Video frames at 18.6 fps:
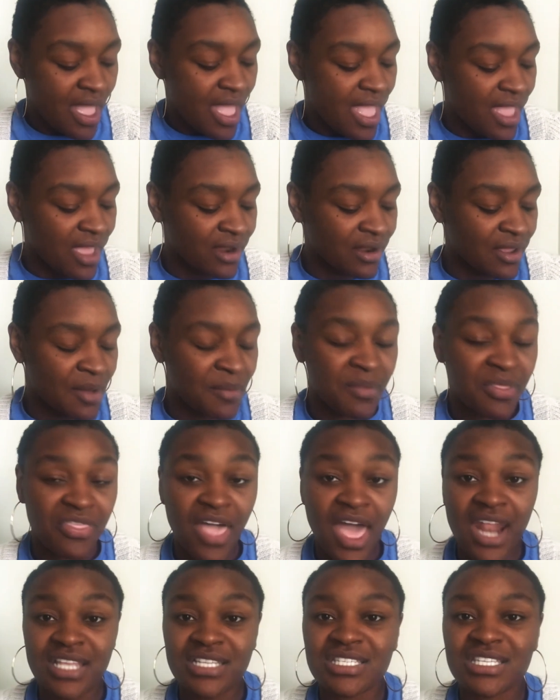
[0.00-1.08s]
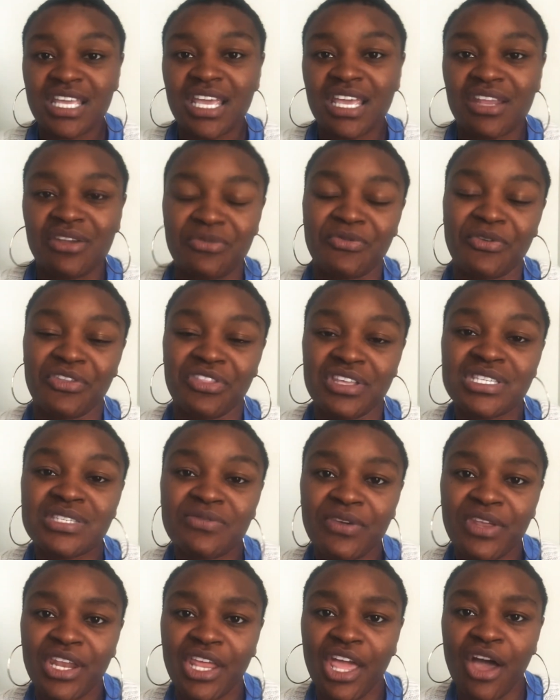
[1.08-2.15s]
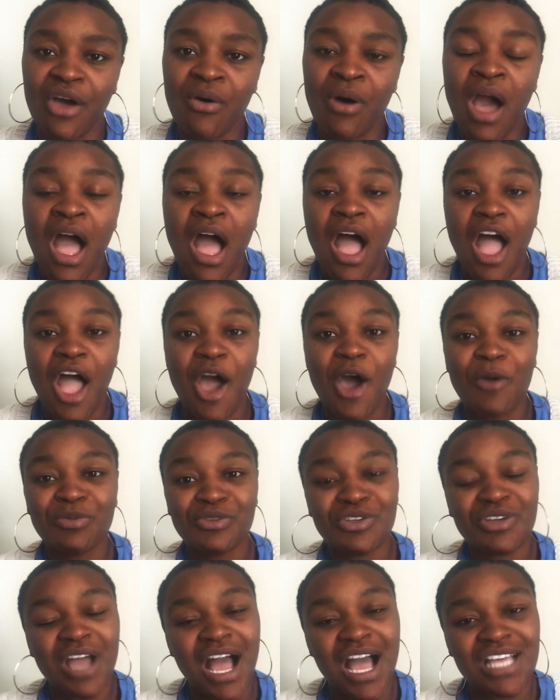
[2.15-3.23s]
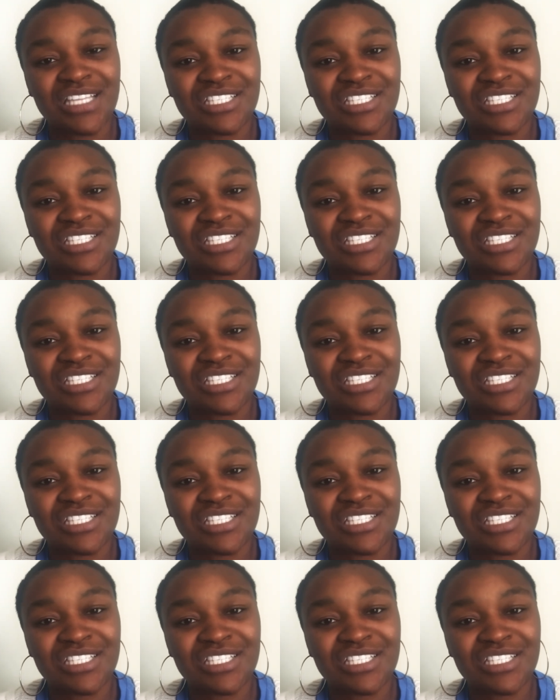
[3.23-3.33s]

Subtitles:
And that is it for this video. I hope you guys